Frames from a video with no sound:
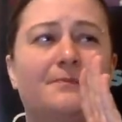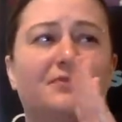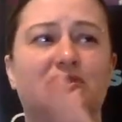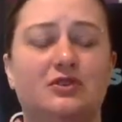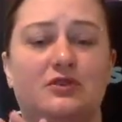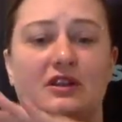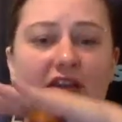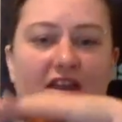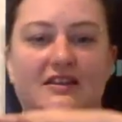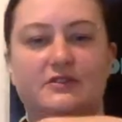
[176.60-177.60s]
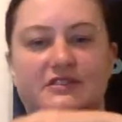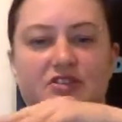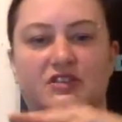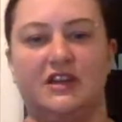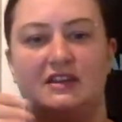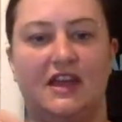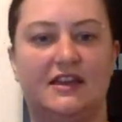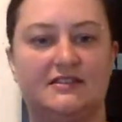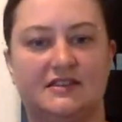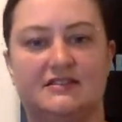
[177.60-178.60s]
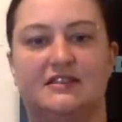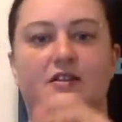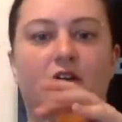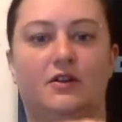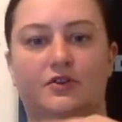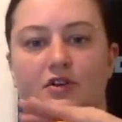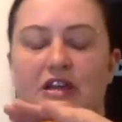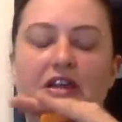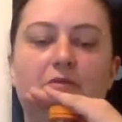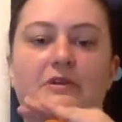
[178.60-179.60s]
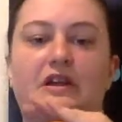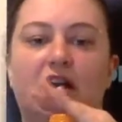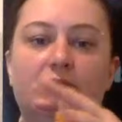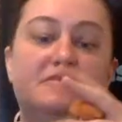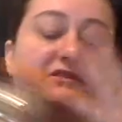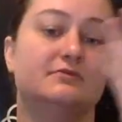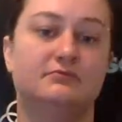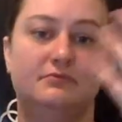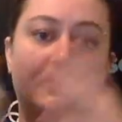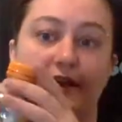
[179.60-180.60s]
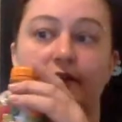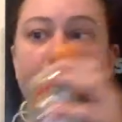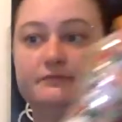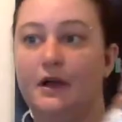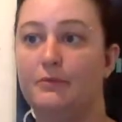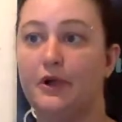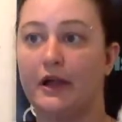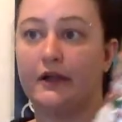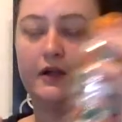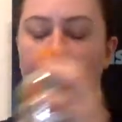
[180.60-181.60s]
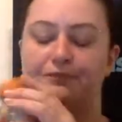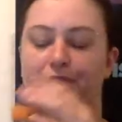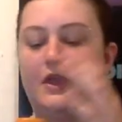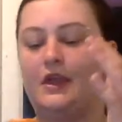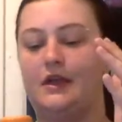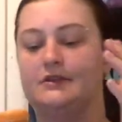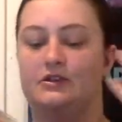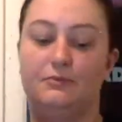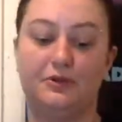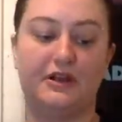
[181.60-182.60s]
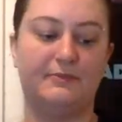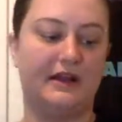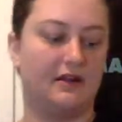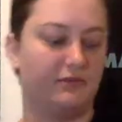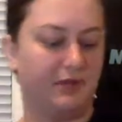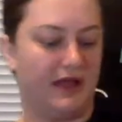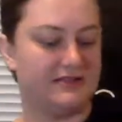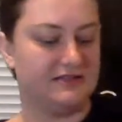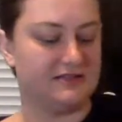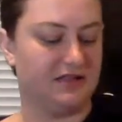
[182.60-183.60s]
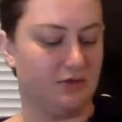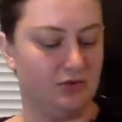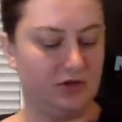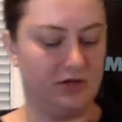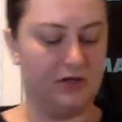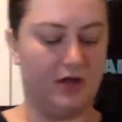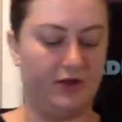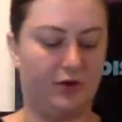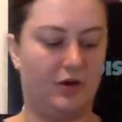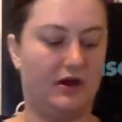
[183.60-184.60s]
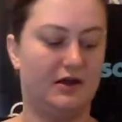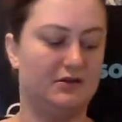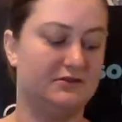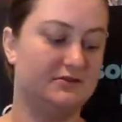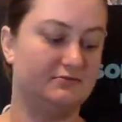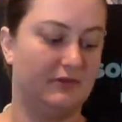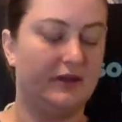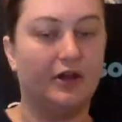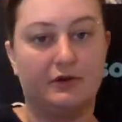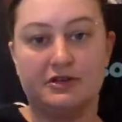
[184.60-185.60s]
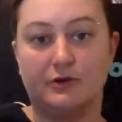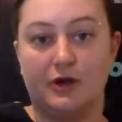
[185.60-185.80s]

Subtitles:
So you can like you essentially encase this in concrete and it becomes like a brick. So a brick made out of plastics that would otherwise like go into